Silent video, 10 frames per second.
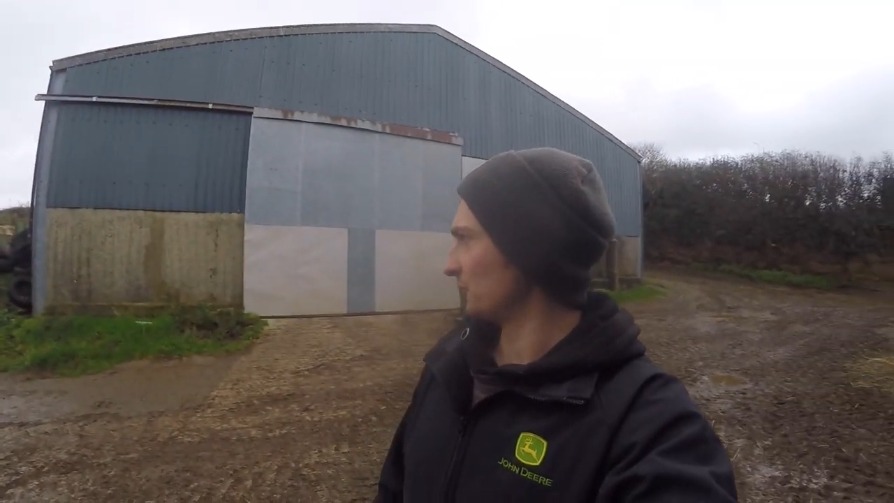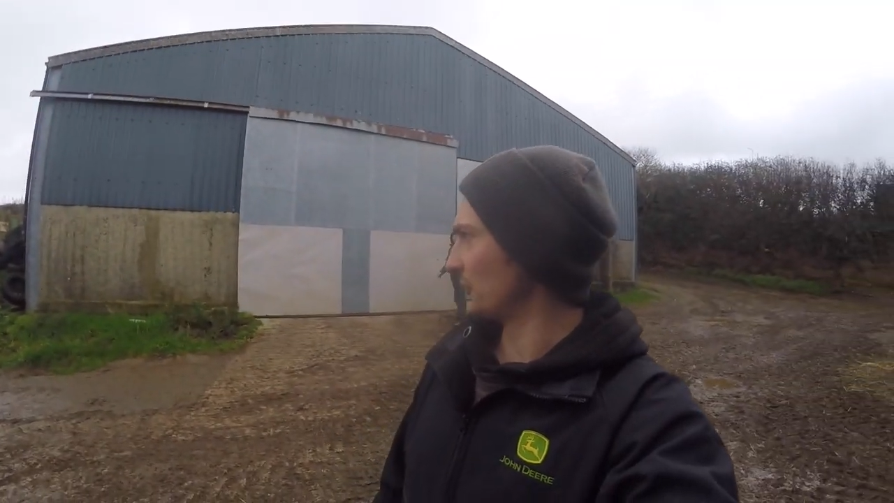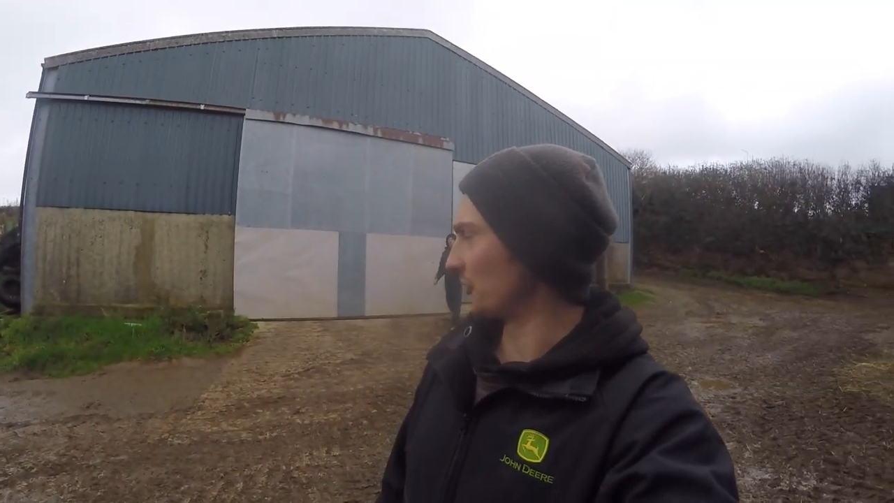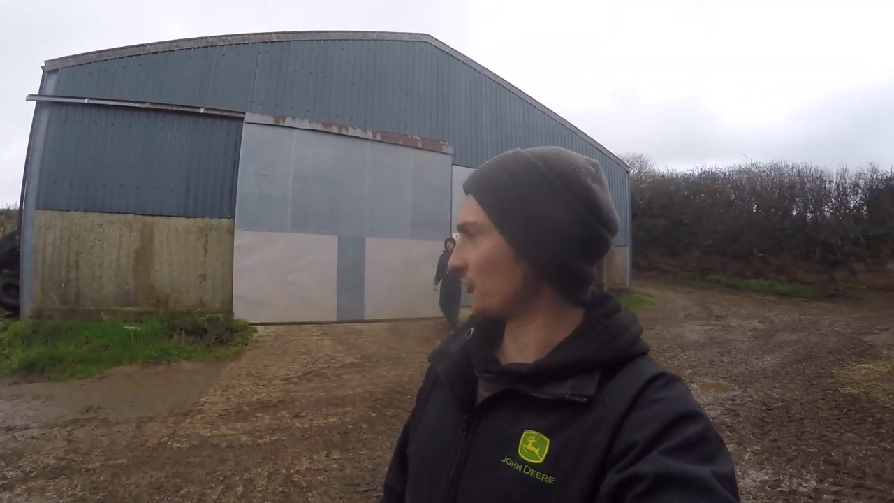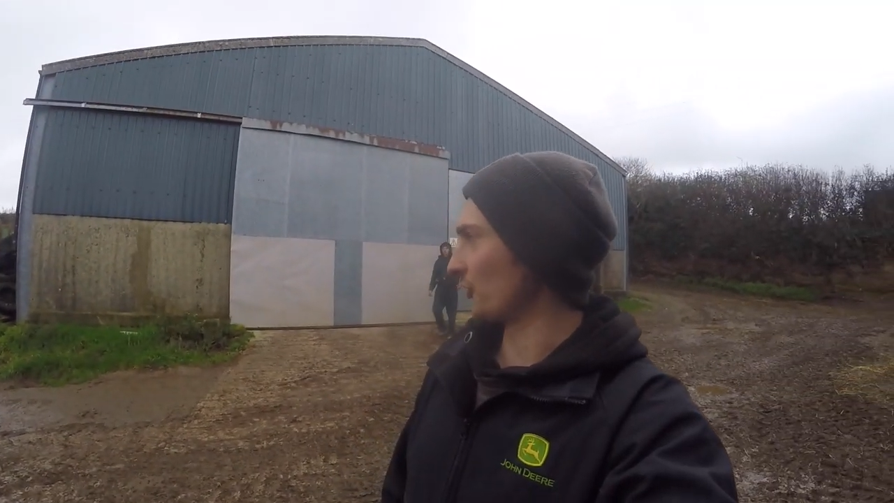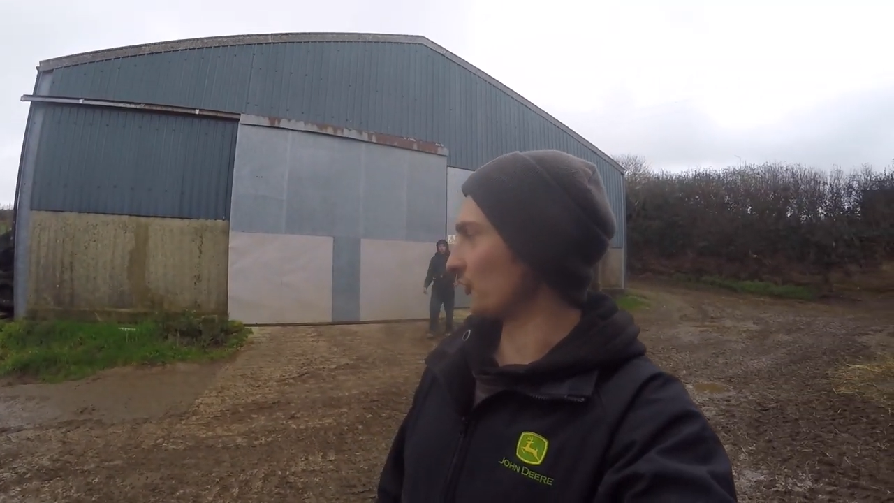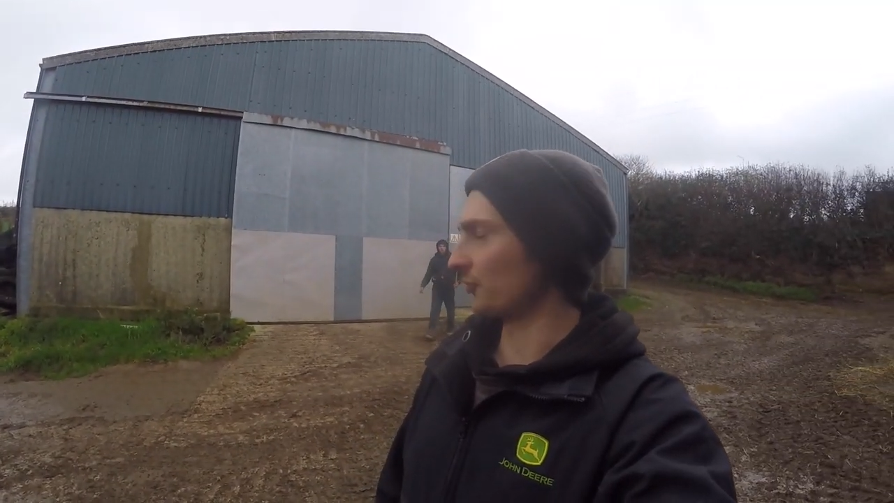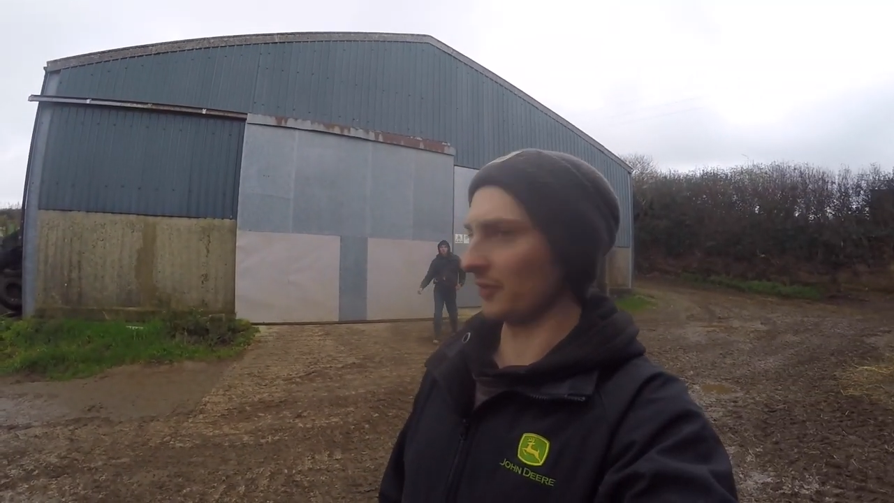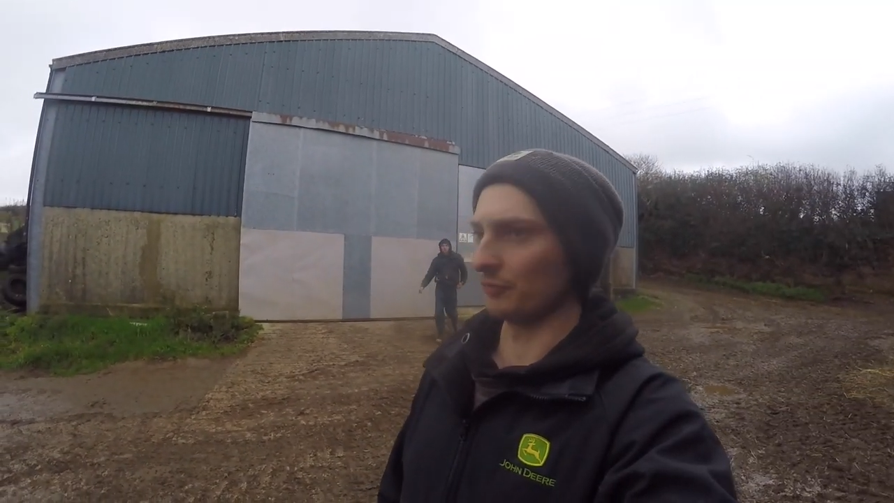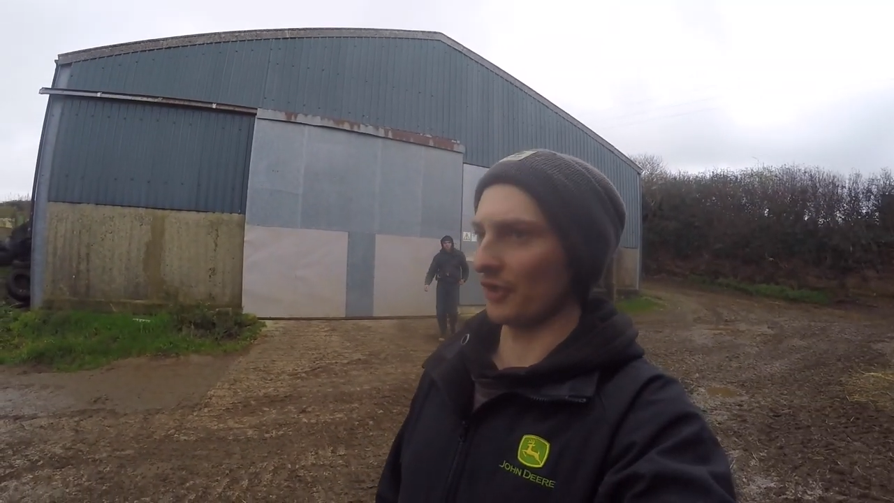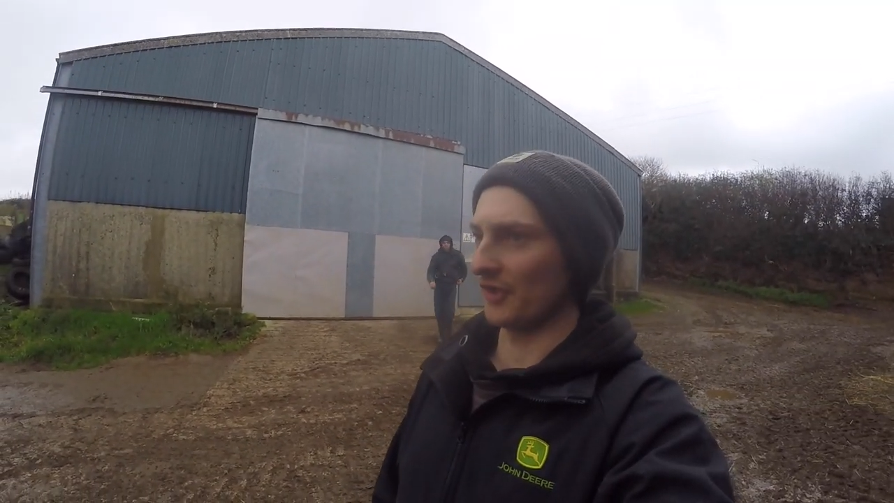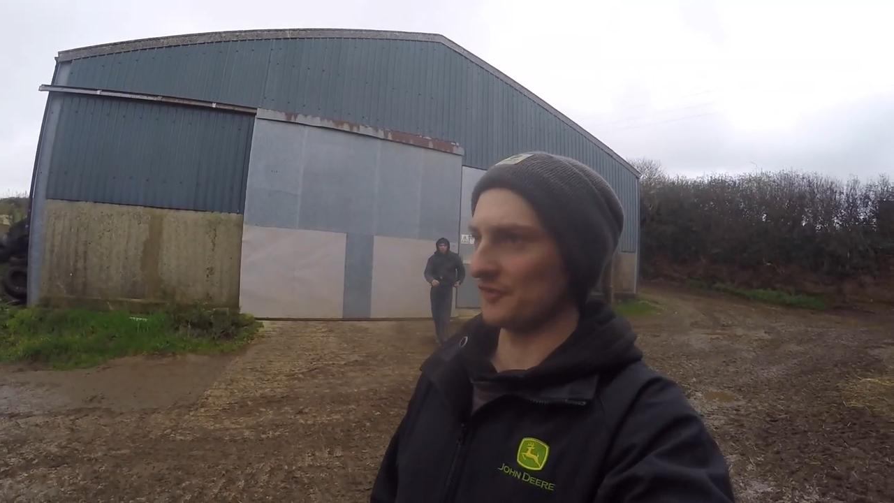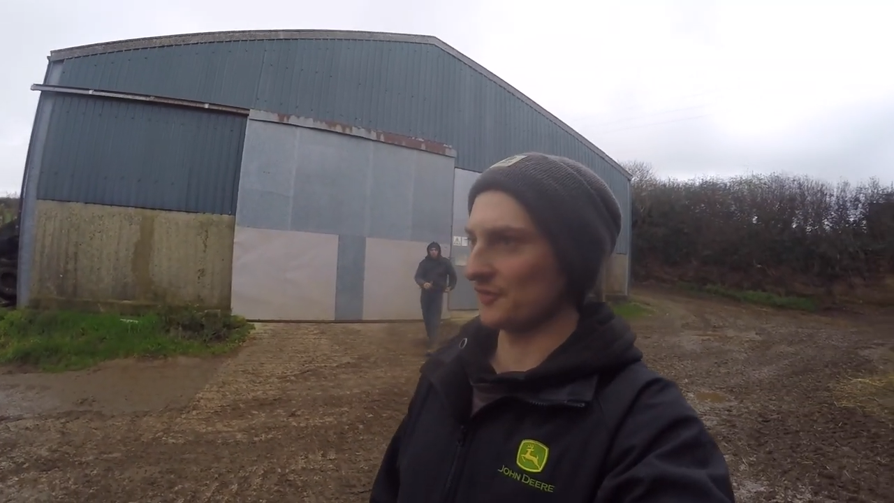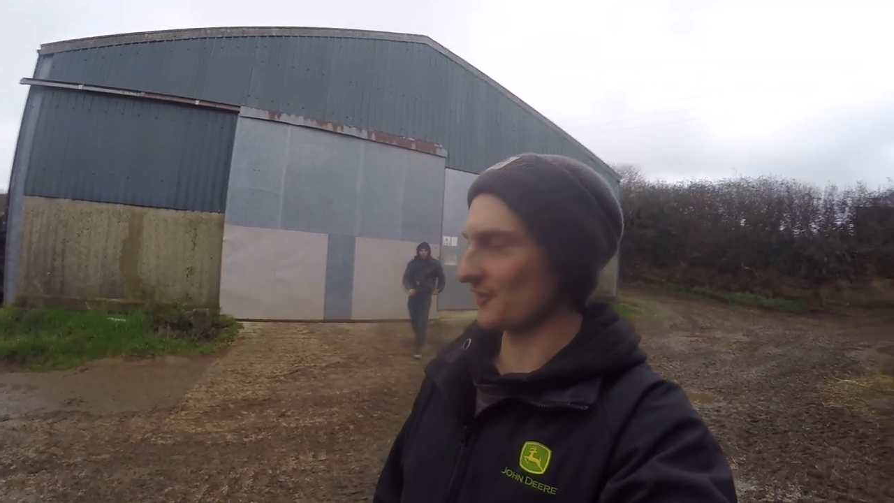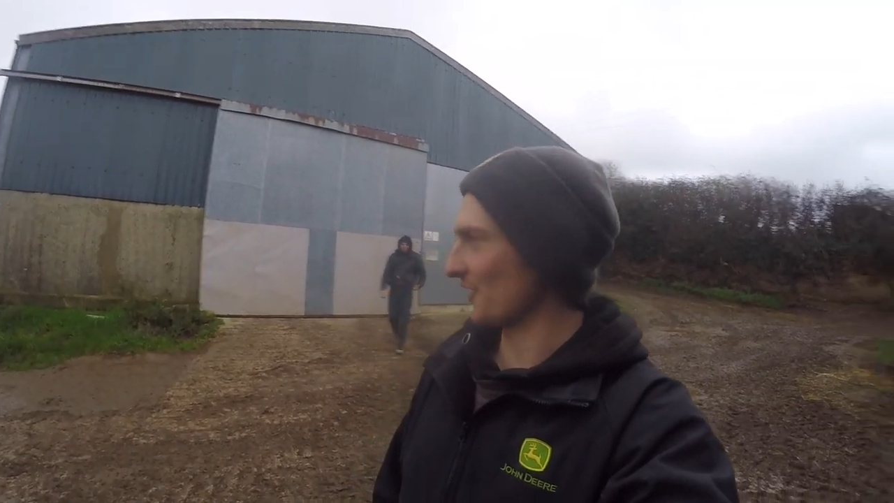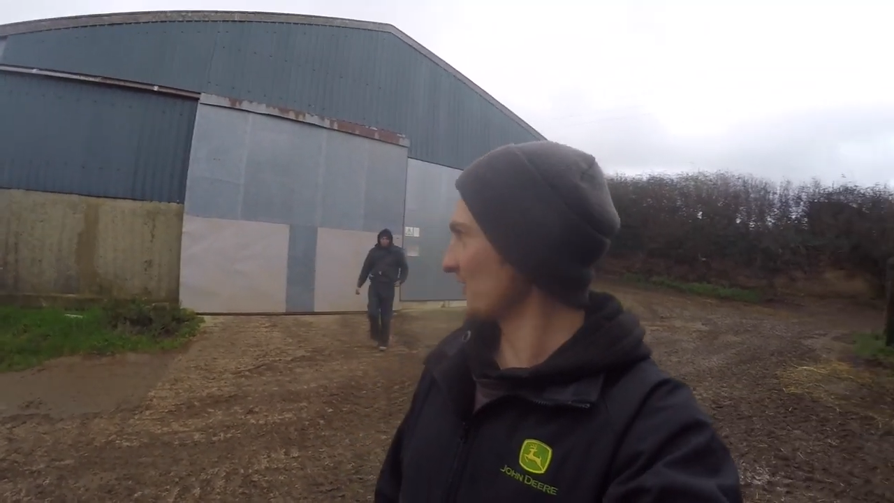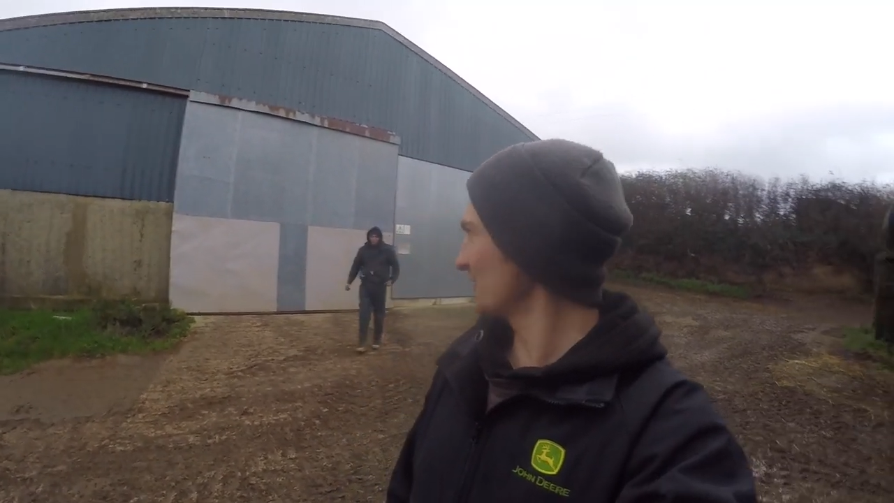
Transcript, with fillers: so it's been pretty easy today.